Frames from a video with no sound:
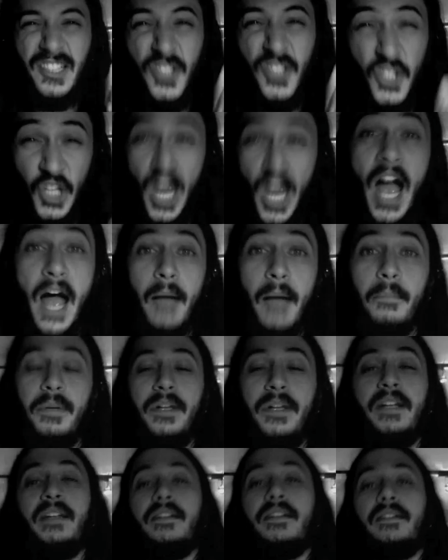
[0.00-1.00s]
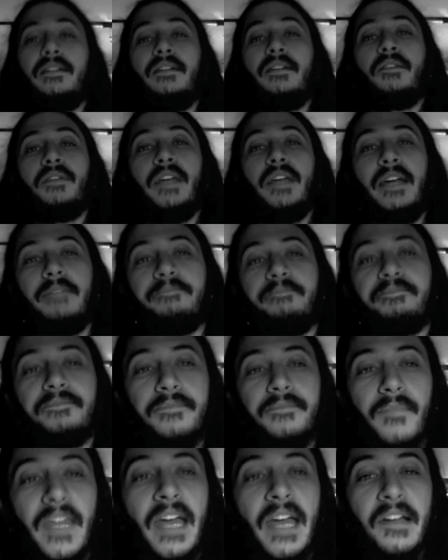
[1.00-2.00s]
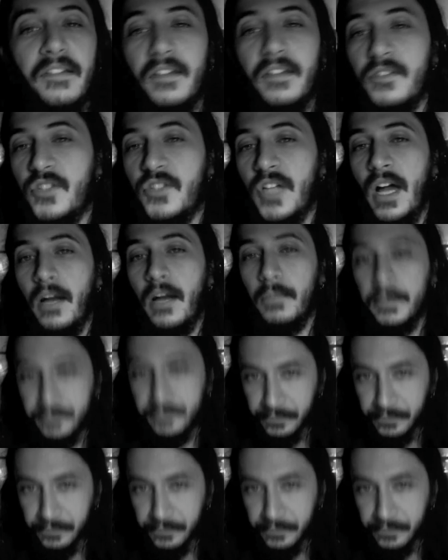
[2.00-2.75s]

job, okay? Excellent job.